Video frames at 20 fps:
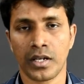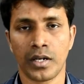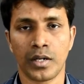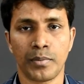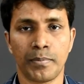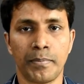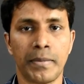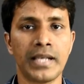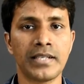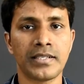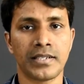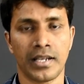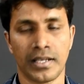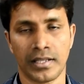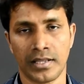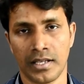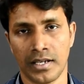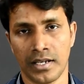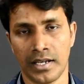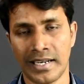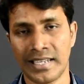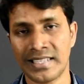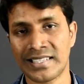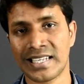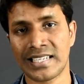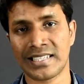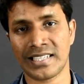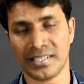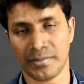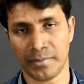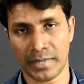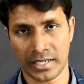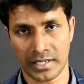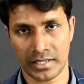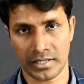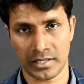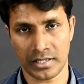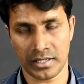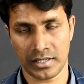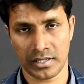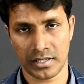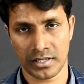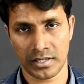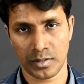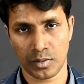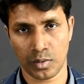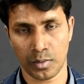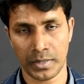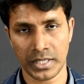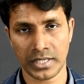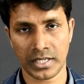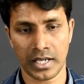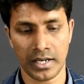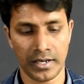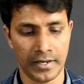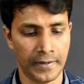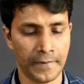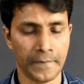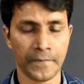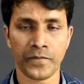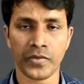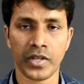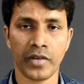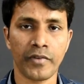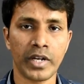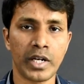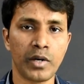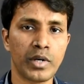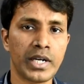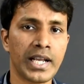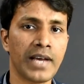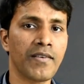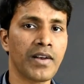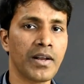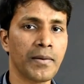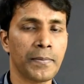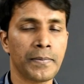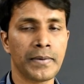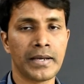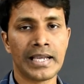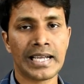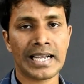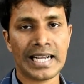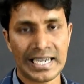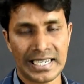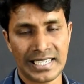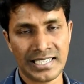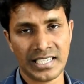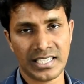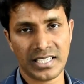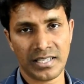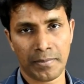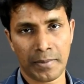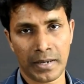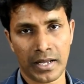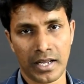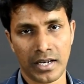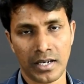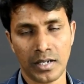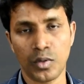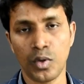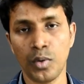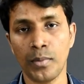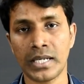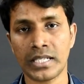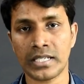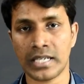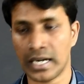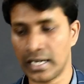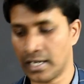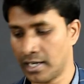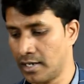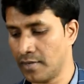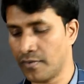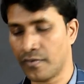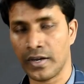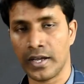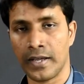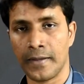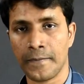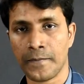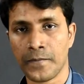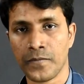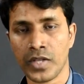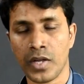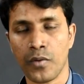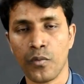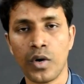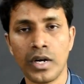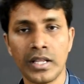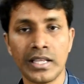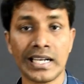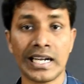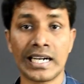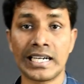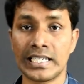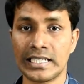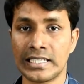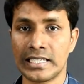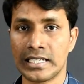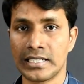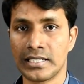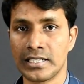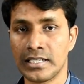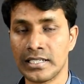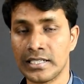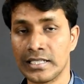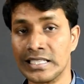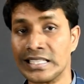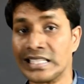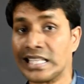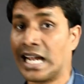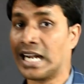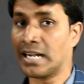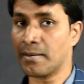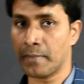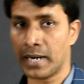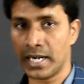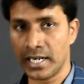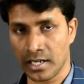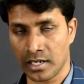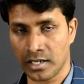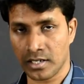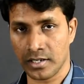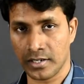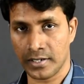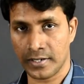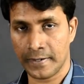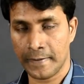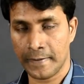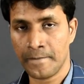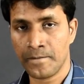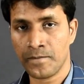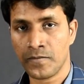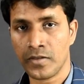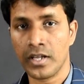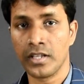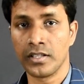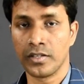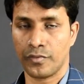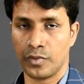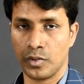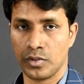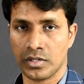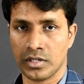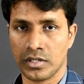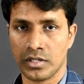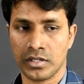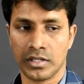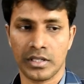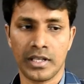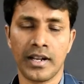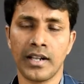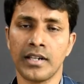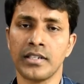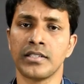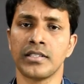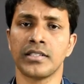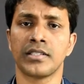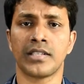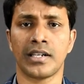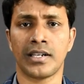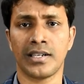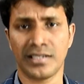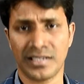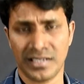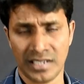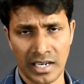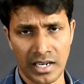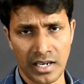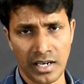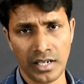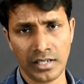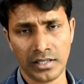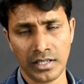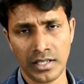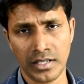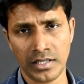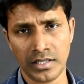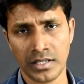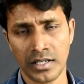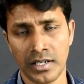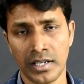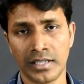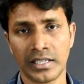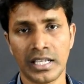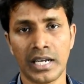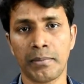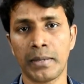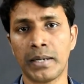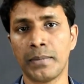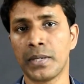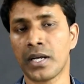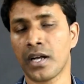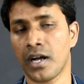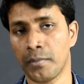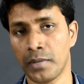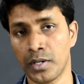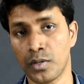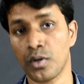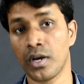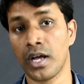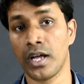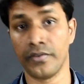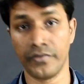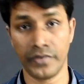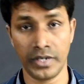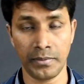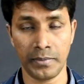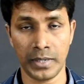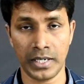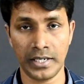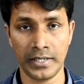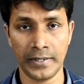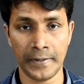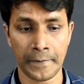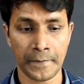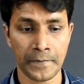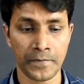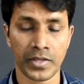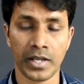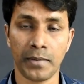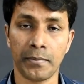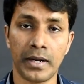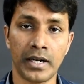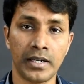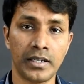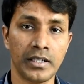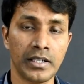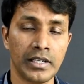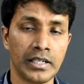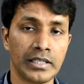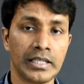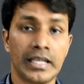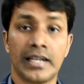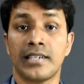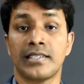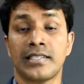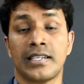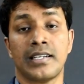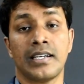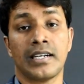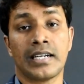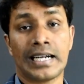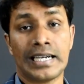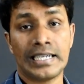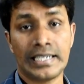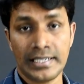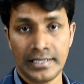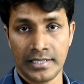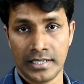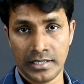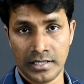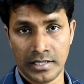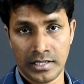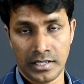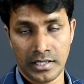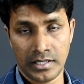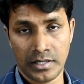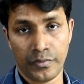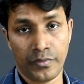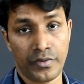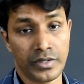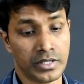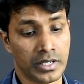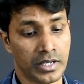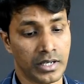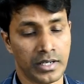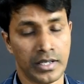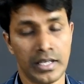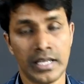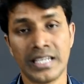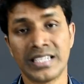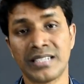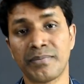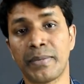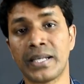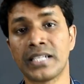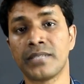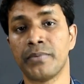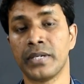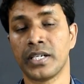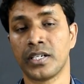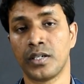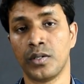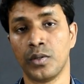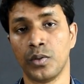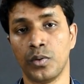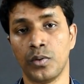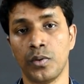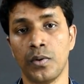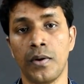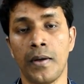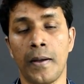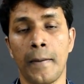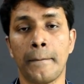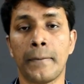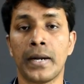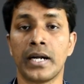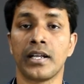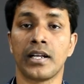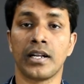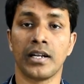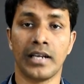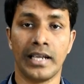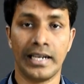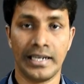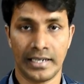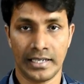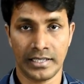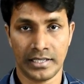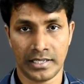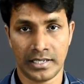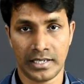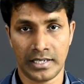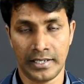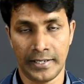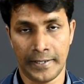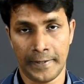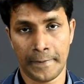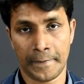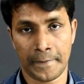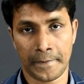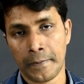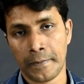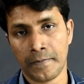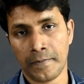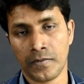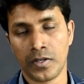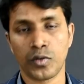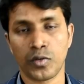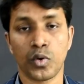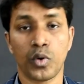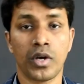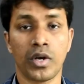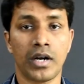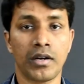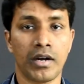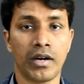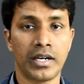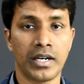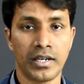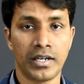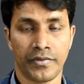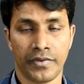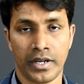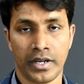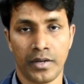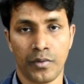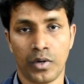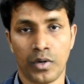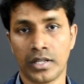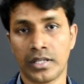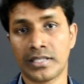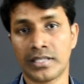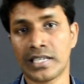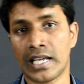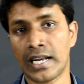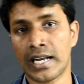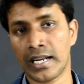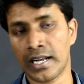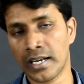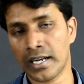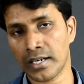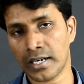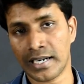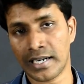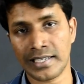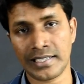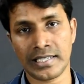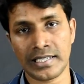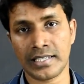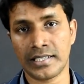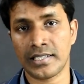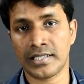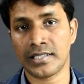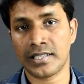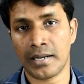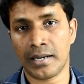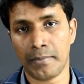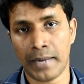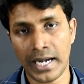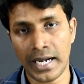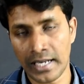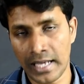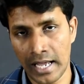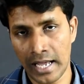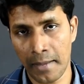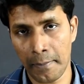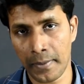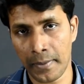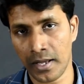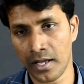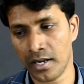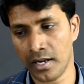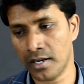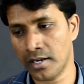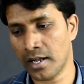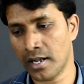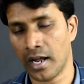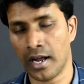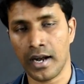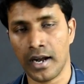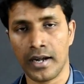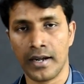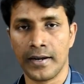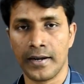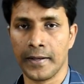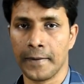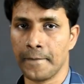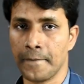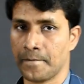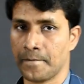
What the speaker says: based on the risk assessment results. So basically, when you develop contingency plan, you must identify what are the contingencies that might occur in the future. There are certain general things that might be common to everybody, but there are certain contingencies which are specific to particular industry. So you got to identify what are the general contingencies that might happen and